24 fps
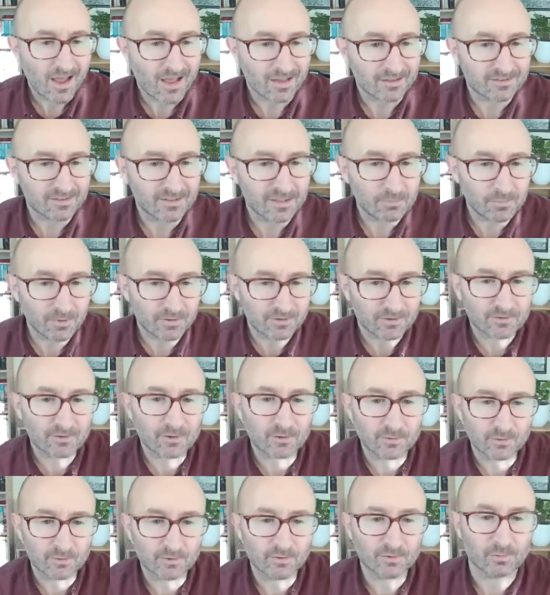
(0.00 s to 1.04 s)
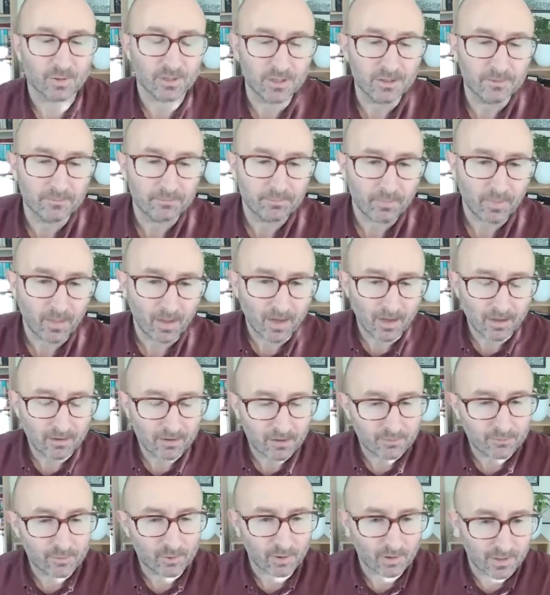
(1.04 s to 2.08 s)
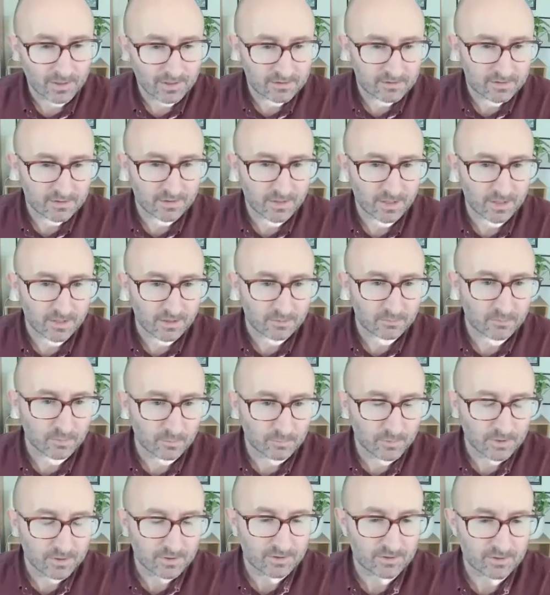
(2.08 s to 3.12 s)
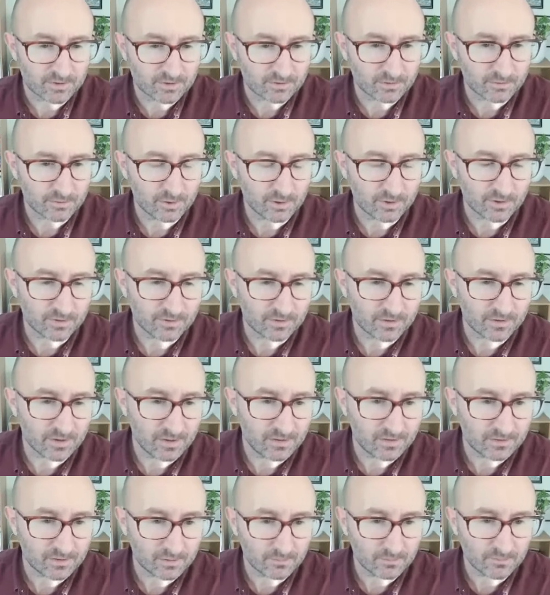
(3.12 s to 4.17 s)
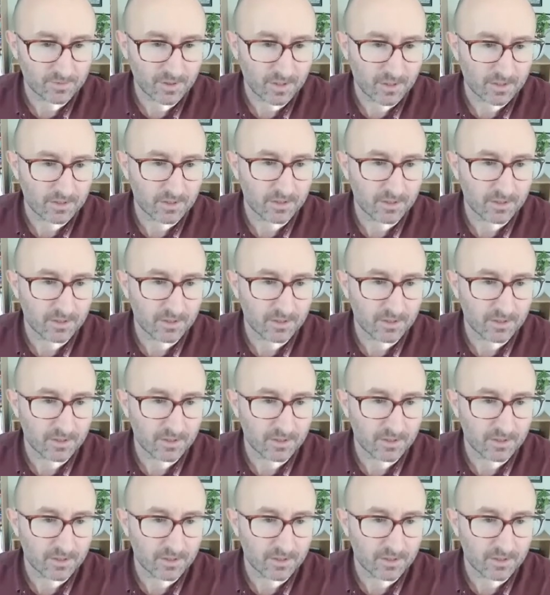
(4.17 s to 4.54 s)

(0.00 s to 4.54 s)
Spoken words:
Sleep in Schools Week. I'll give you a link to that in a moment so you can see some of that